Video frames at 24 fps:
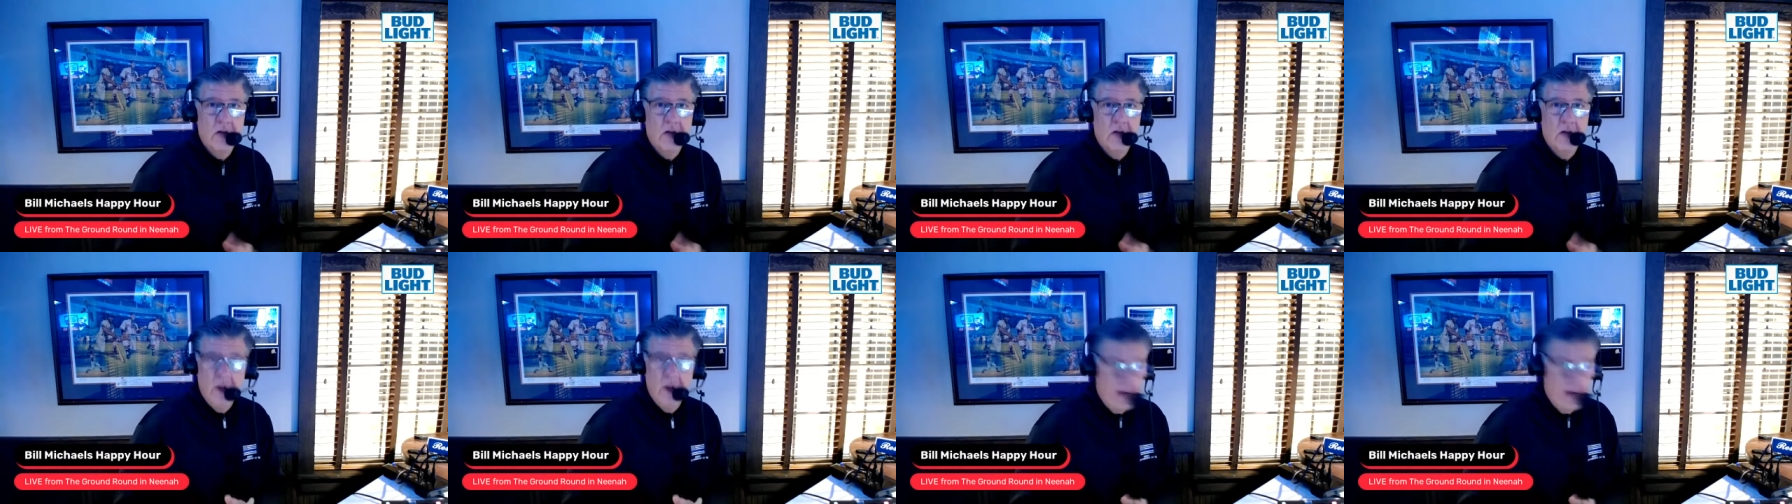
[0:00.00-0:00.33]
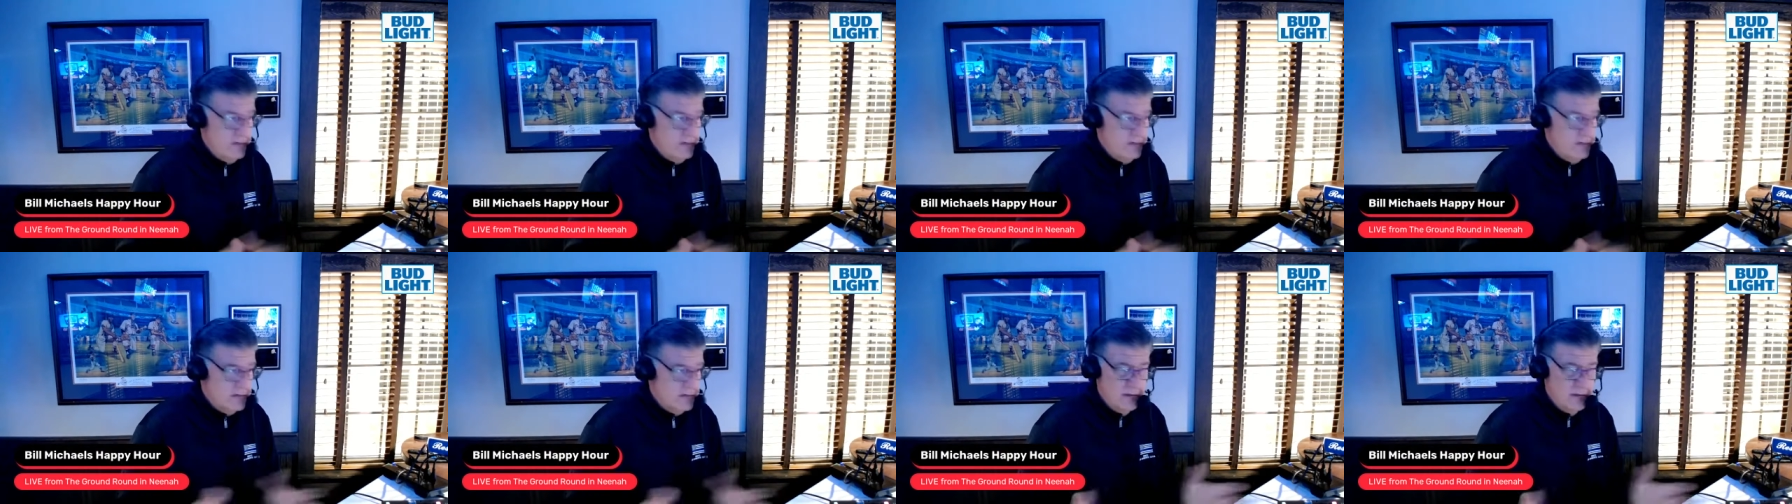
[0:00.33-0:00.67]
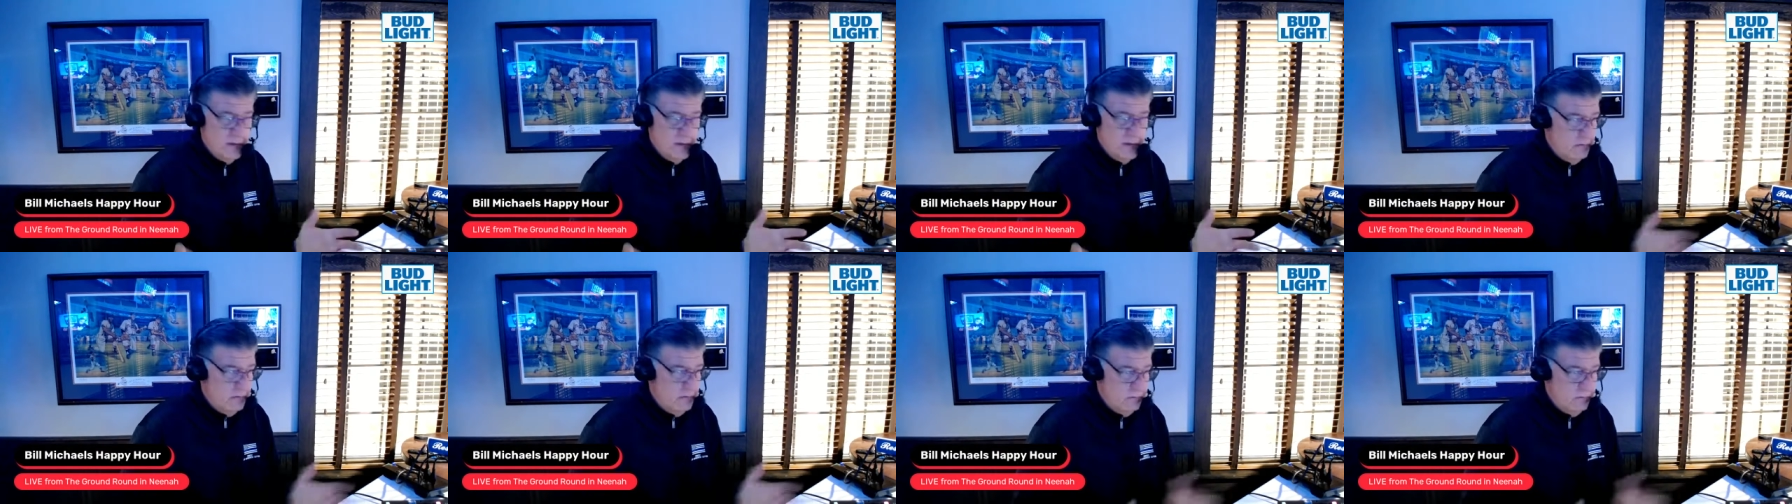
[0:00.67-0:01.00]
Obviously,
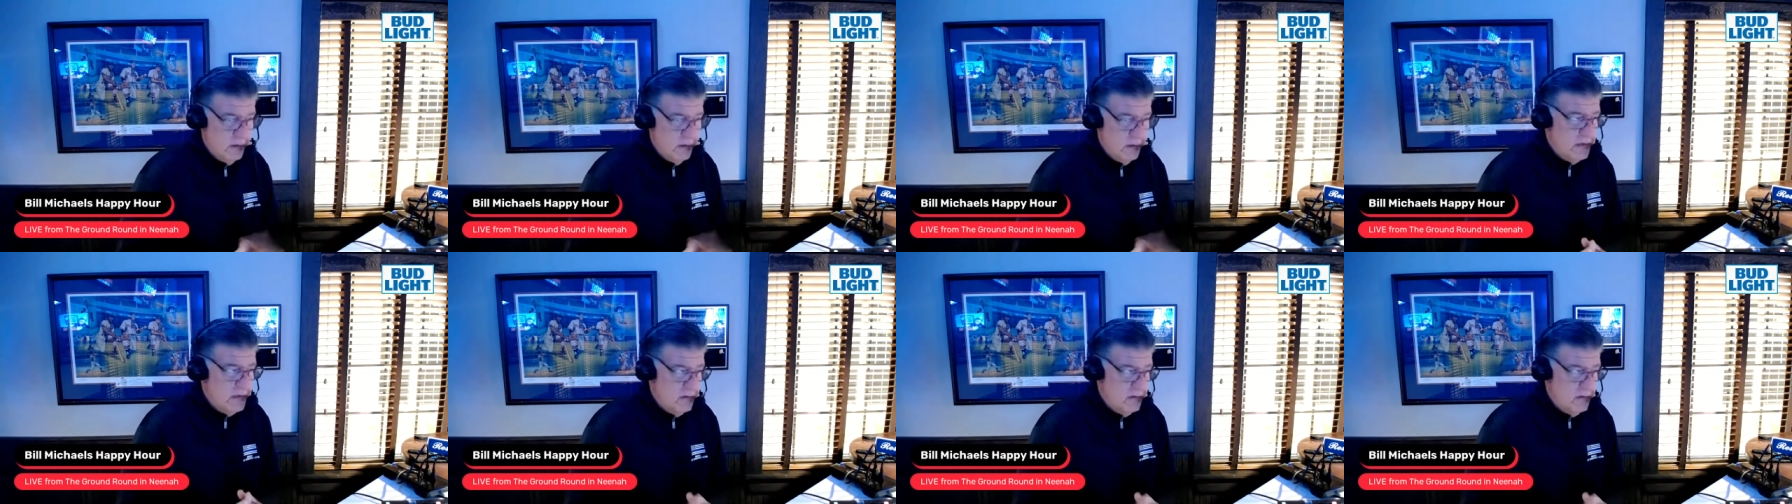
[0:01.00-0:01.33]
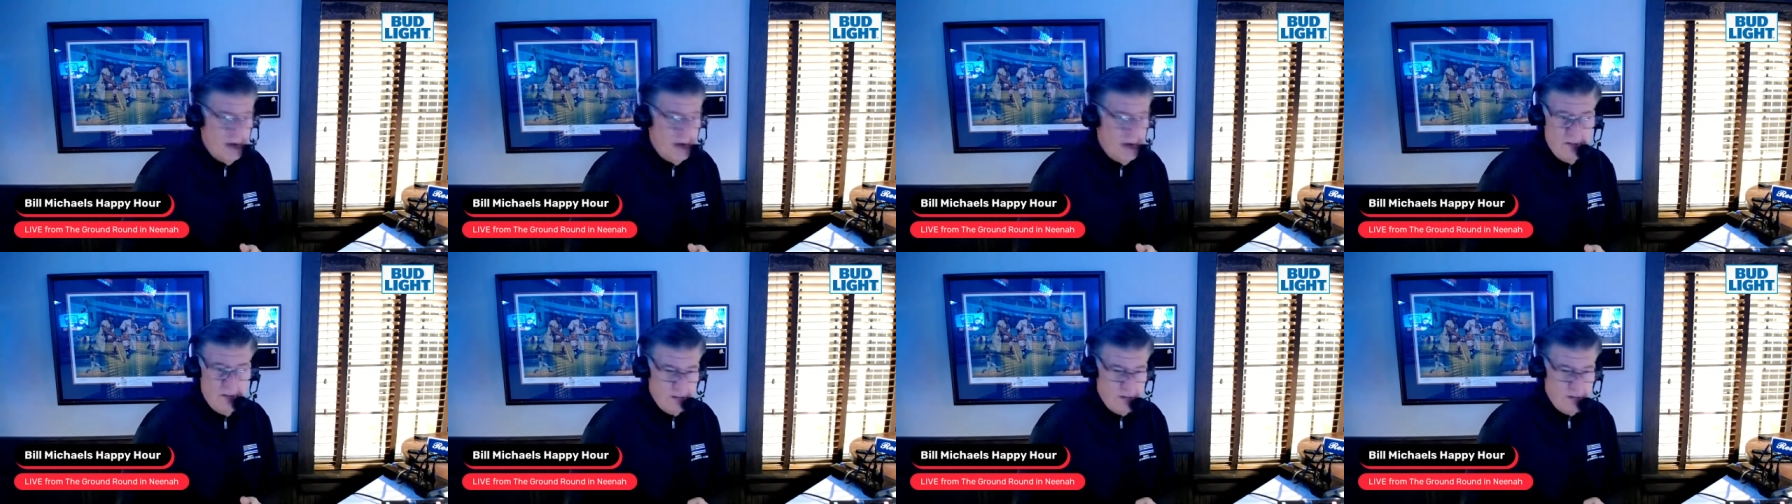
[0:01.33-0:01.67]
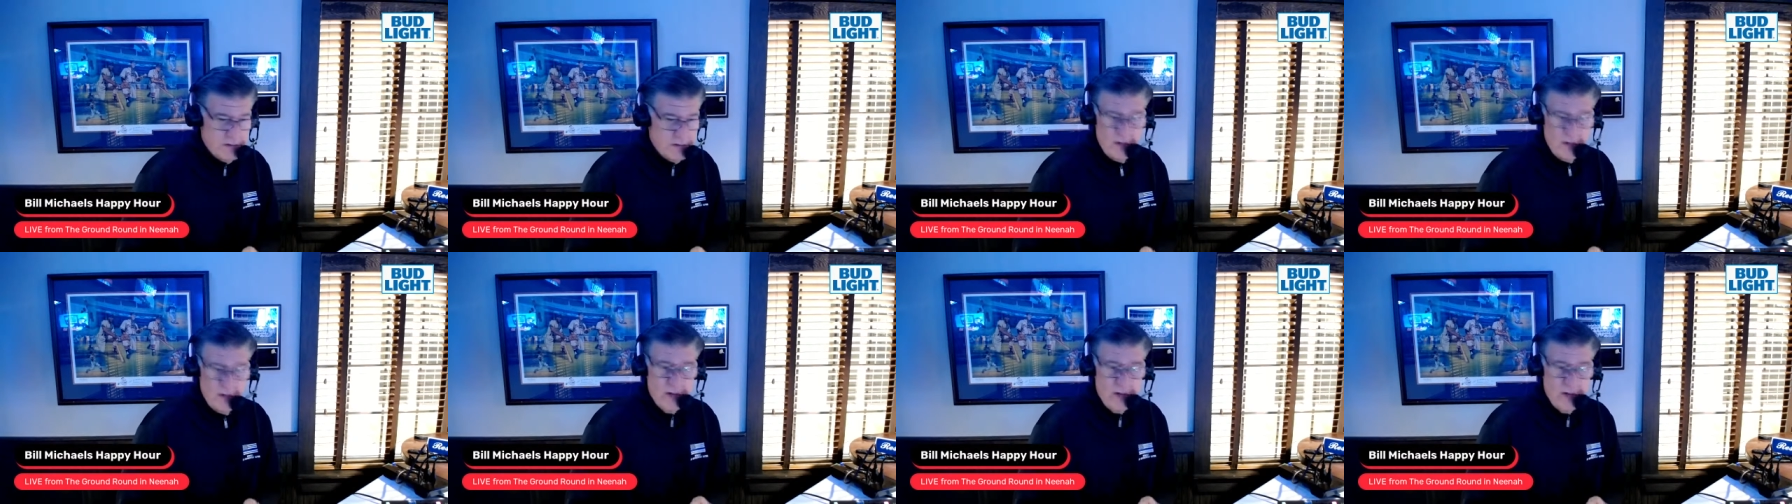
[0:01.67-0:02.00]
you look at your life and you
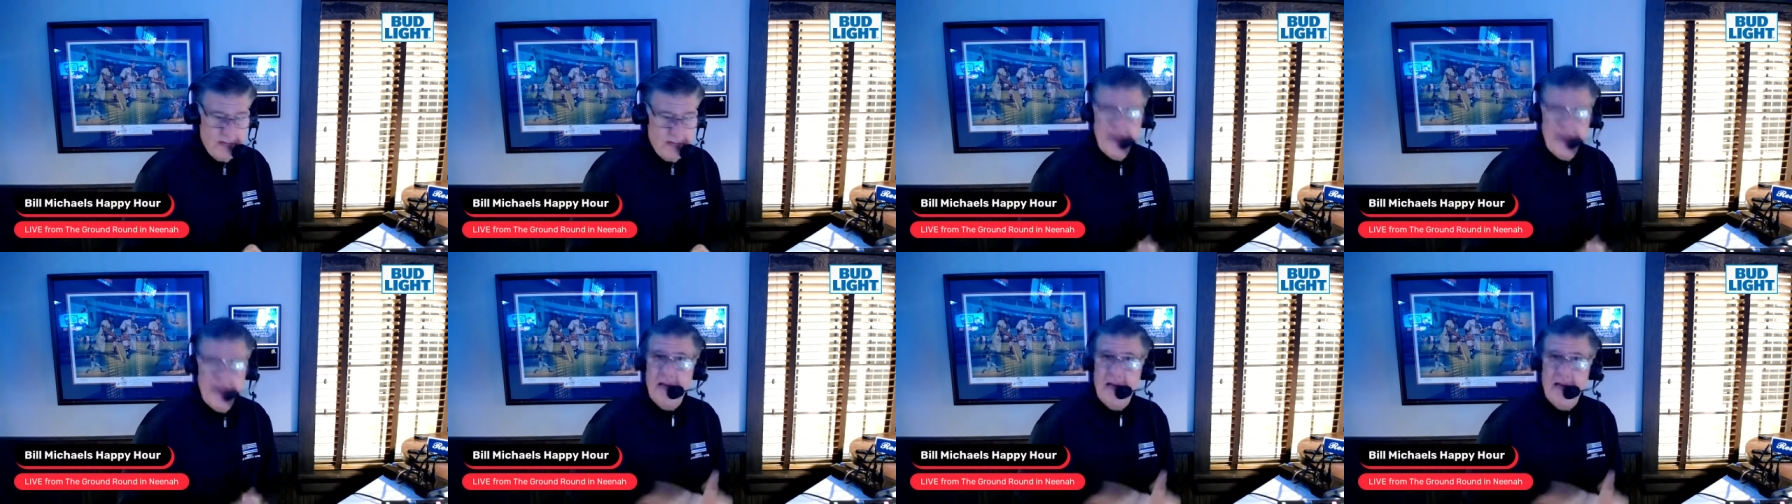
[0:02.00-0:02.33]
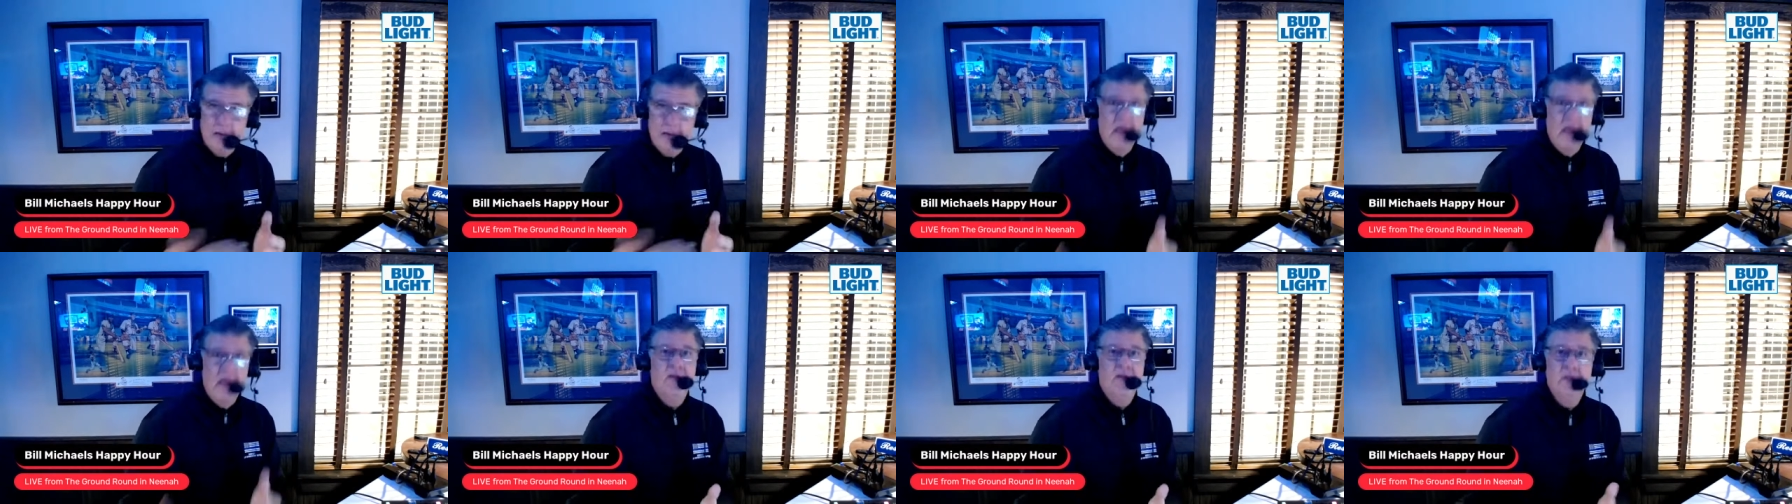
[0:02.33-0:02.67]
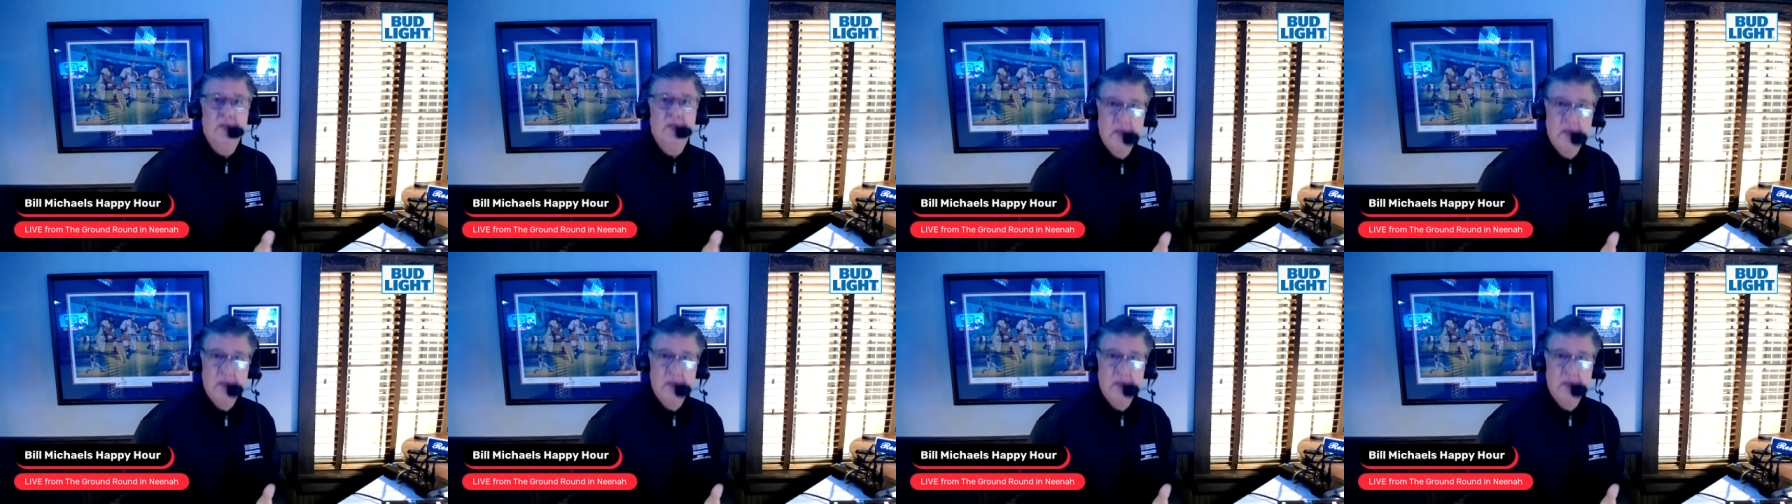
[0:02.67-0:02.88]
say, okay, 9/11.